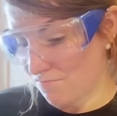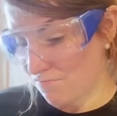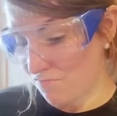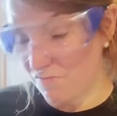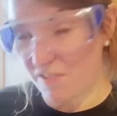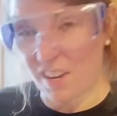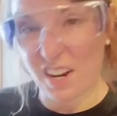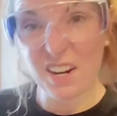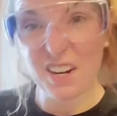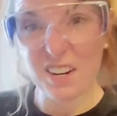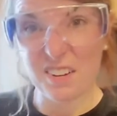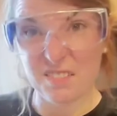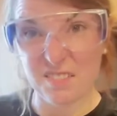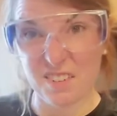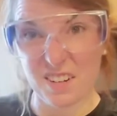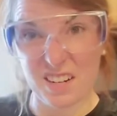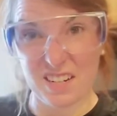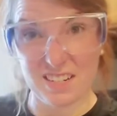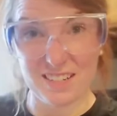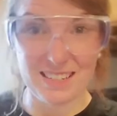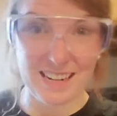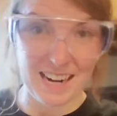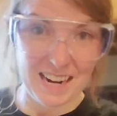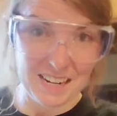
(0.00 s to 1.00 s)
very
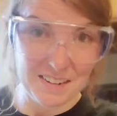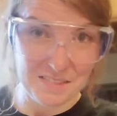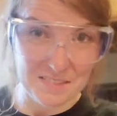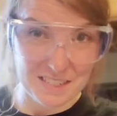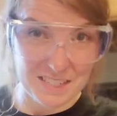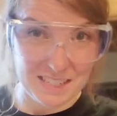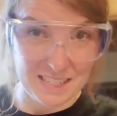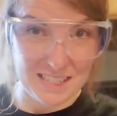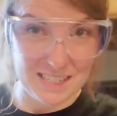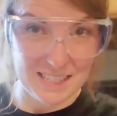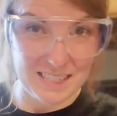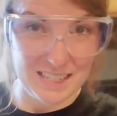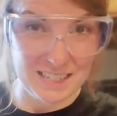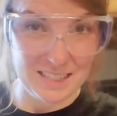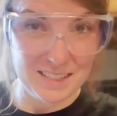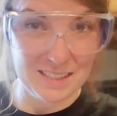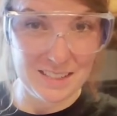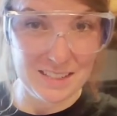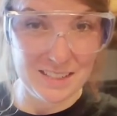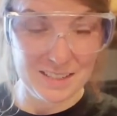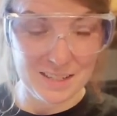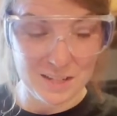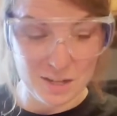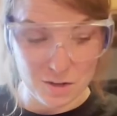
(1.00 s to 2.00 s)
fun, kind of addicting.
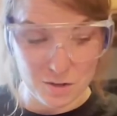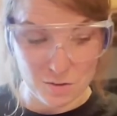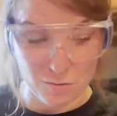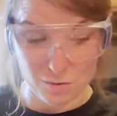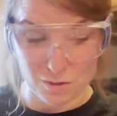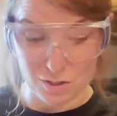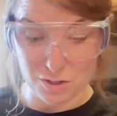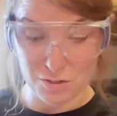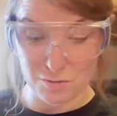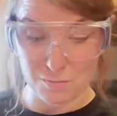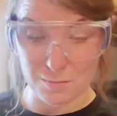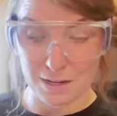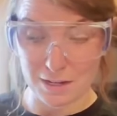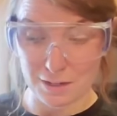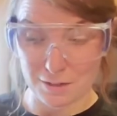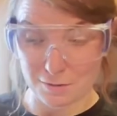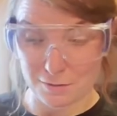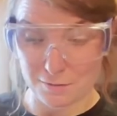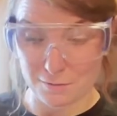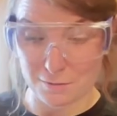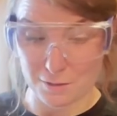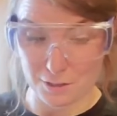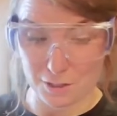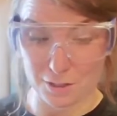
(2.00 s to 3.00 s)
Once you make your
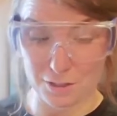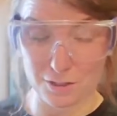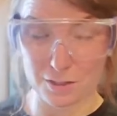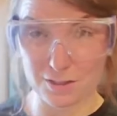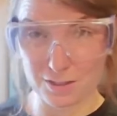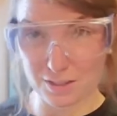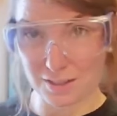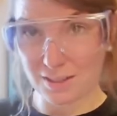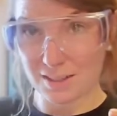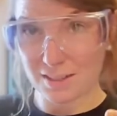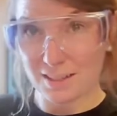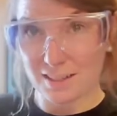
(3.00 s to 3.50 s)
first